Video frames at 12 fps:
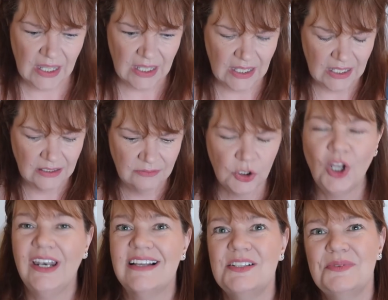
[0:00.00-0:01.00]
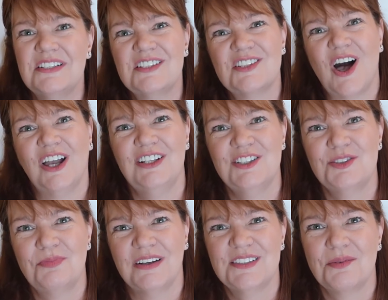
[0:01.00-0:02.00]
Not unless it was
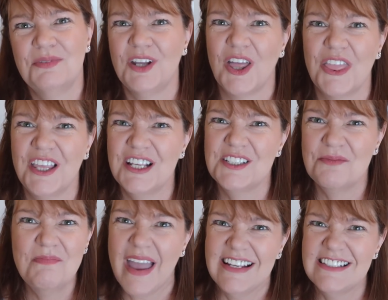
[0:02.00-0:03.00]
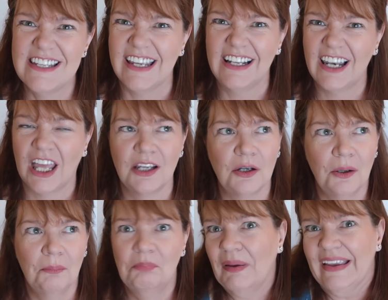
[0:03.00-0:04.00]
signed by somebody I think is amazing, like
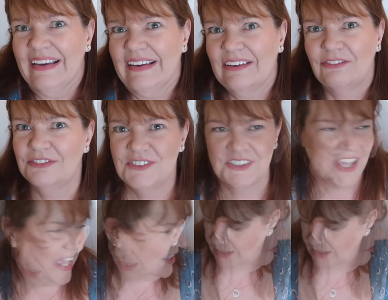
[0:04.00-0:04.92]
Pink, say.